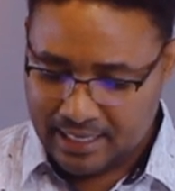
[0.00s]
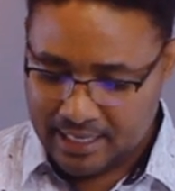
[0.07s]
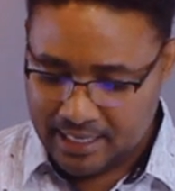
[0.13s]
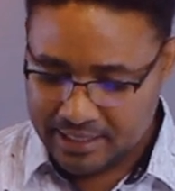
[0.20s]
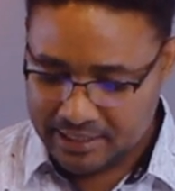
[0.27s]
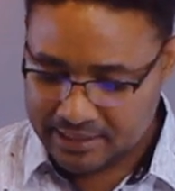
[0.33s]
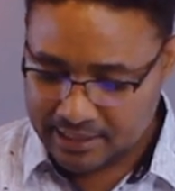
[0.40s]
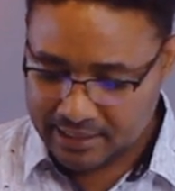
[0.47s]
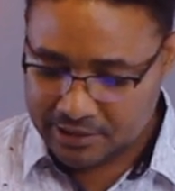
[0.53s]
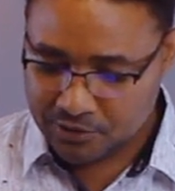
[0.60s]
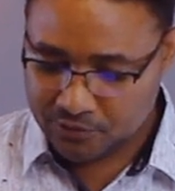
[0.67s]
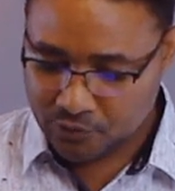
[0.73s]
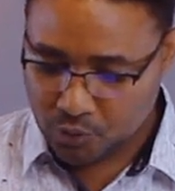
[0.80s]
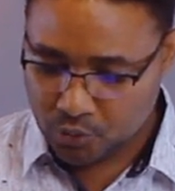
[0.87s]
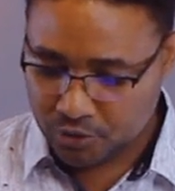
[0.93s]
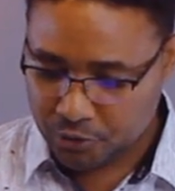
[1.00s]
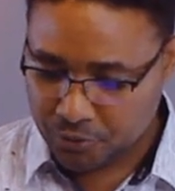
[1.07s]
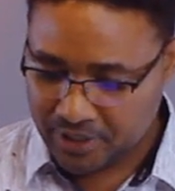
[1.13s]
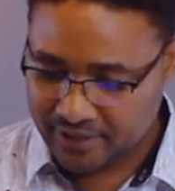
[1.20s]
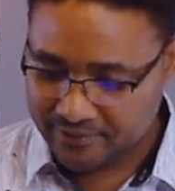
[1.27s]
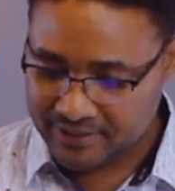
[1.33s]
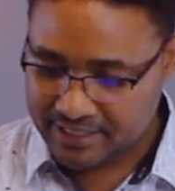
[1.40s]
And the sons of Cush,
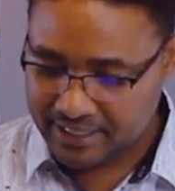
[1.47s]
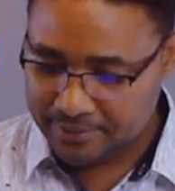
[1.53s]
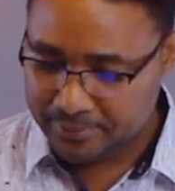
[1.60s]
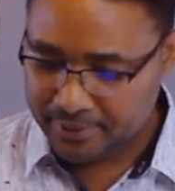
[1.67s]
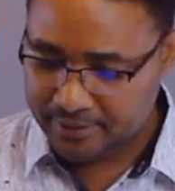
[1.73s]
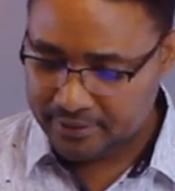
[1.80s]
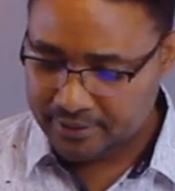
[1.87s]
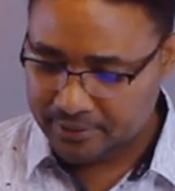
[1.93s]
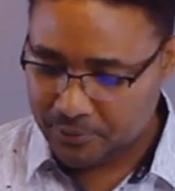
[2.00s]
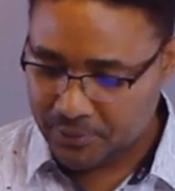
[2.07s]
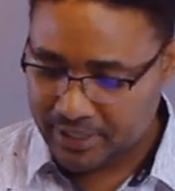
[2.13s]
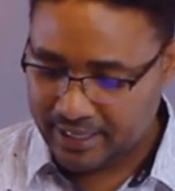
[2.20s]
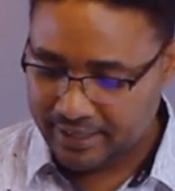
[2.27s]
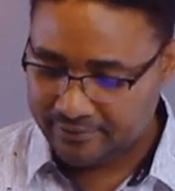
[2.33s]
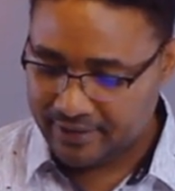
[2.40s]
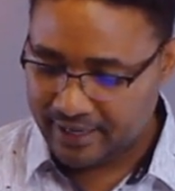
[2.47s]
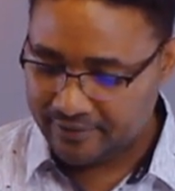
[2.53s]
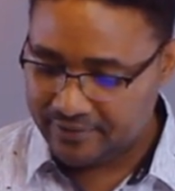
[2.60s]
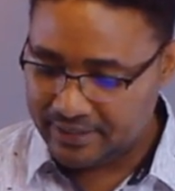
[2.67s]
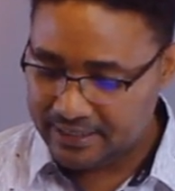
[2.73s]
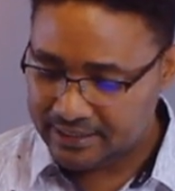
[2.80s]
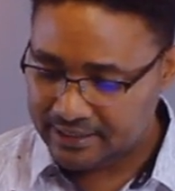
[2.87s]
we have Eber, we have
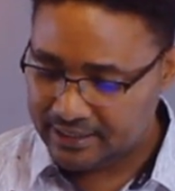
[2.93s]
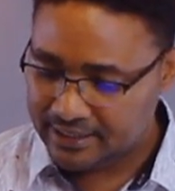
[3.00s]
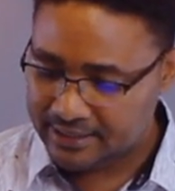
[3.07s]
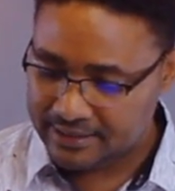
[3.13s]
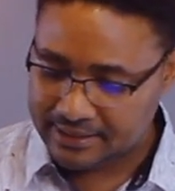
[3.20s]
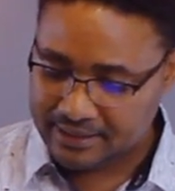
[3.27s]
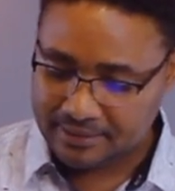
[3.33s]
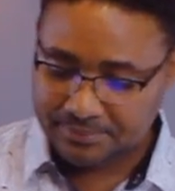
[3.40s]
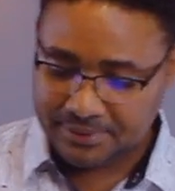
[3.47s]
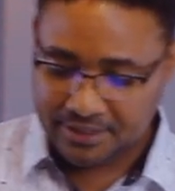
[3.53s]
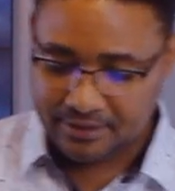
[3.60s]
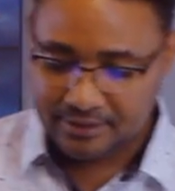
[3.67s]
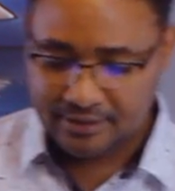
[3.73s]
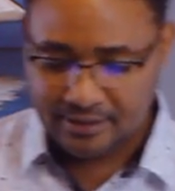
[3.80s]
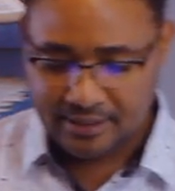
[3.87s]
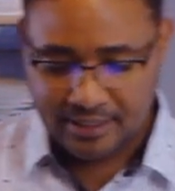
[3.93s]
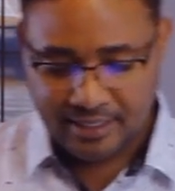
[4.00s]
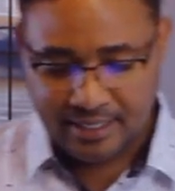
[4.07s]
Havilah and Sabter,